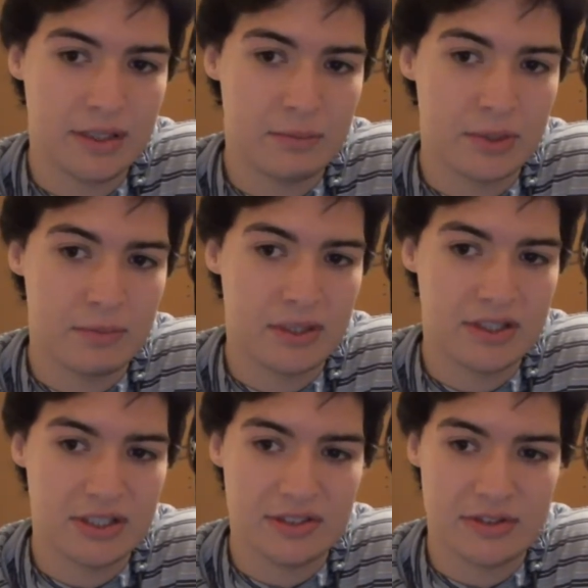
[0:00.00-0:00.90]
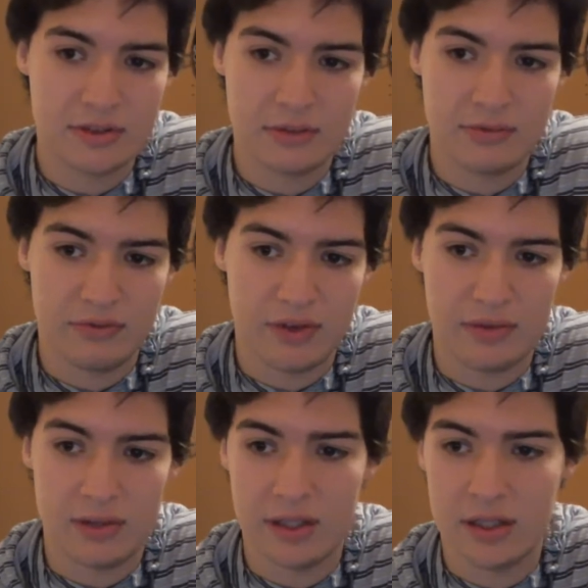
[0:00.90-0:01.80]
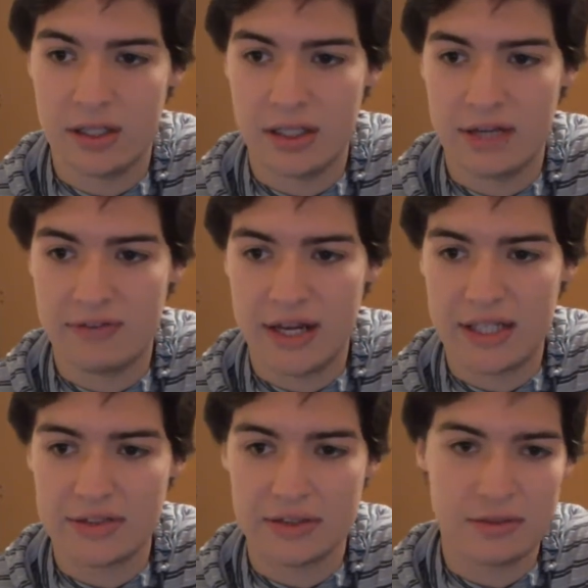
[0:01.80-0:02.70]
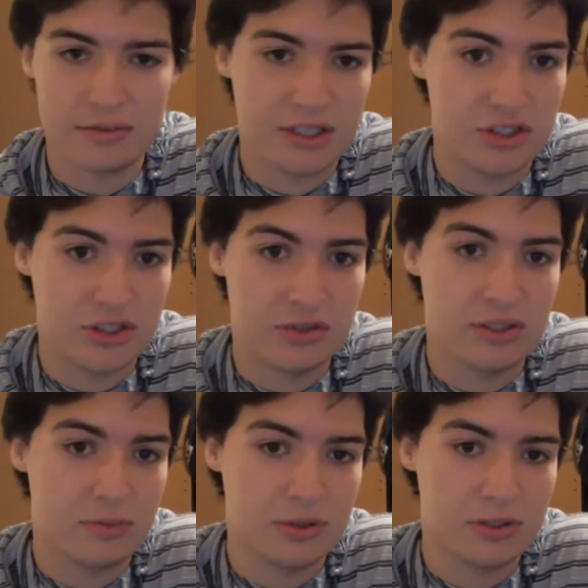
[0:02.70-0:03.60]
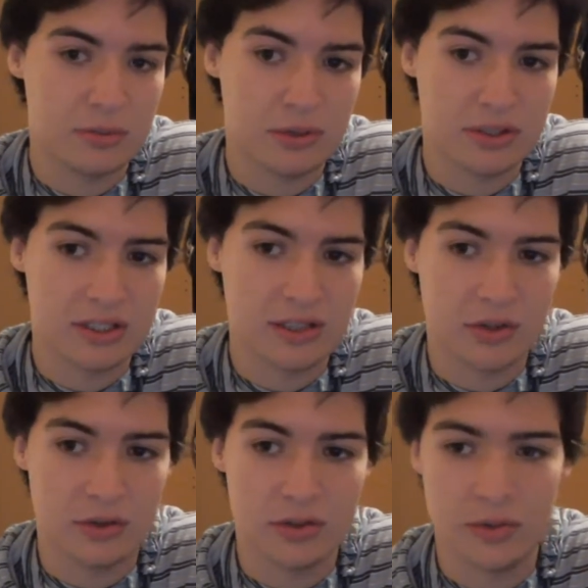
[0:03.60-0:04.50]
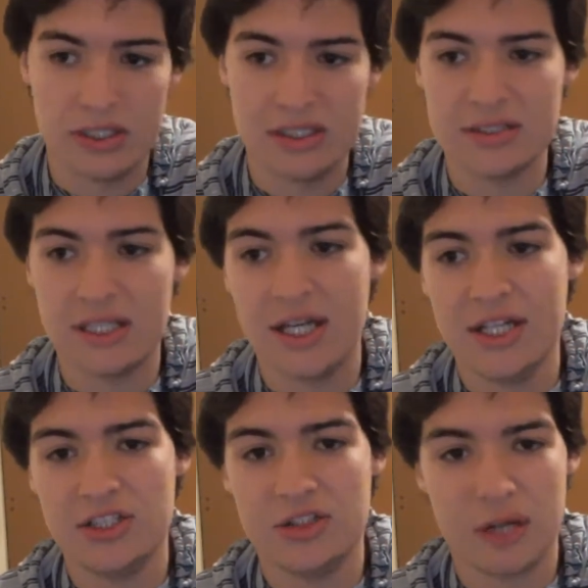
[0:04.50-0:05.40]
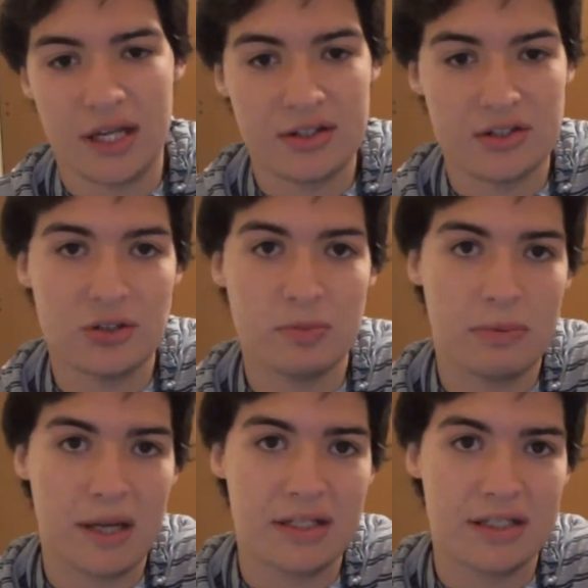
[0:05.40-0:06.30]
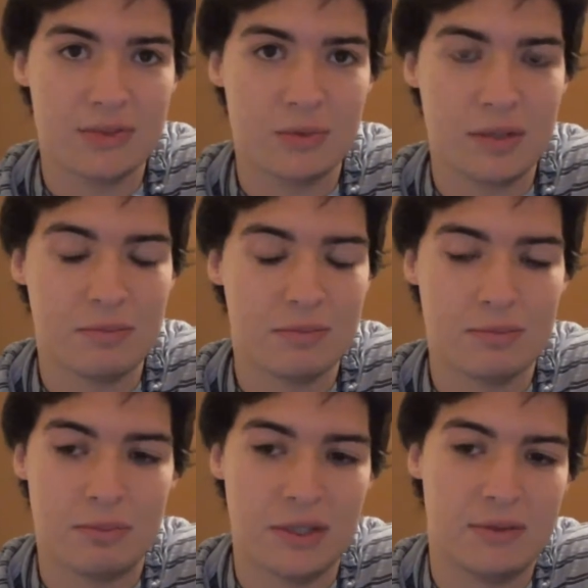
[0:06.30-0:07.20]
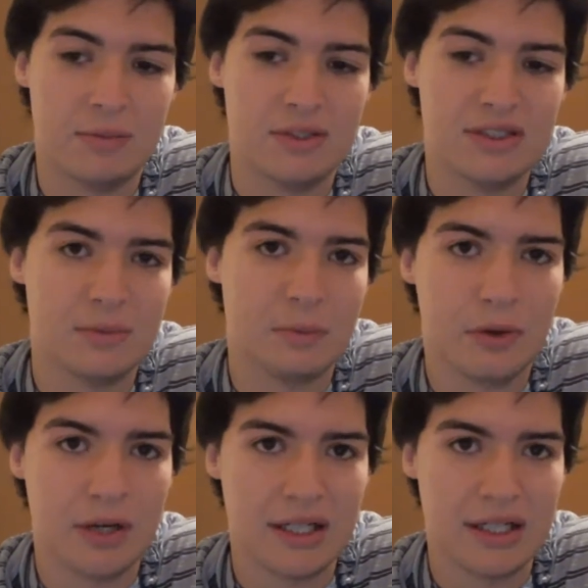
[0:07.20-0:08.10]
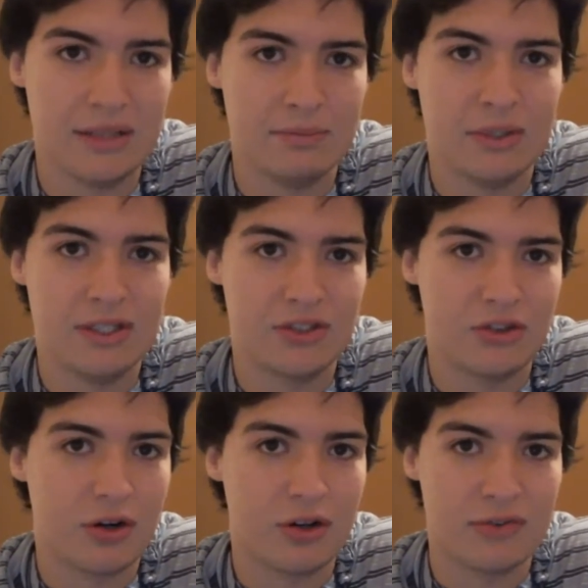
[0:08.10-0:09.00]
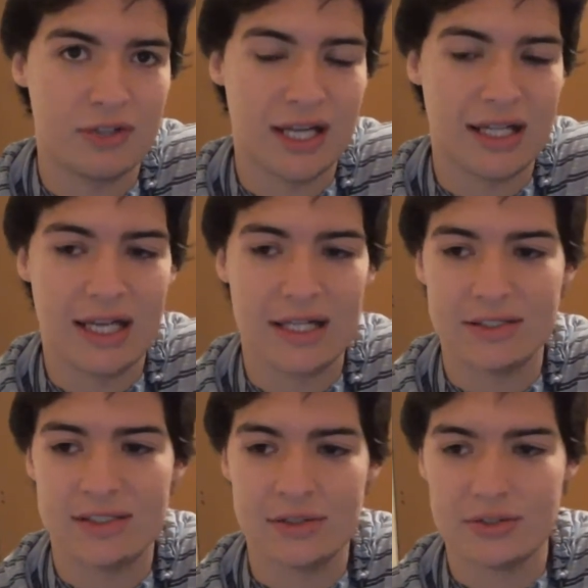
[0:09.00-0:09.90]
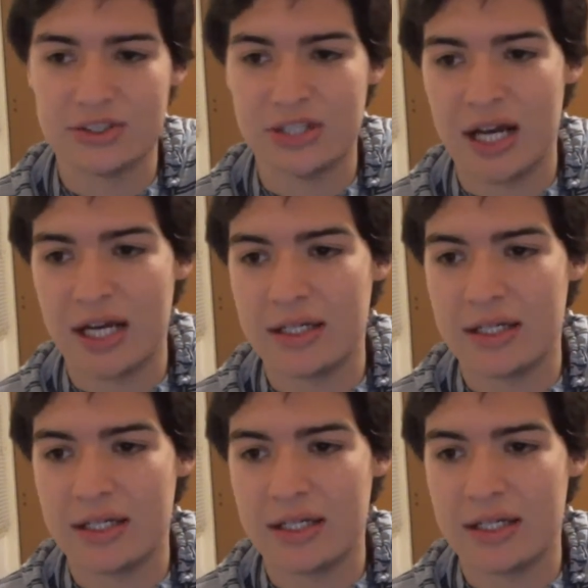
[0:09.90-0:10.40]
Pretty much, he's a lot faster. Agility, most important thing, Goku wins. Strength, Superman does win, but what's the point in being stronger if you can't land a single shot?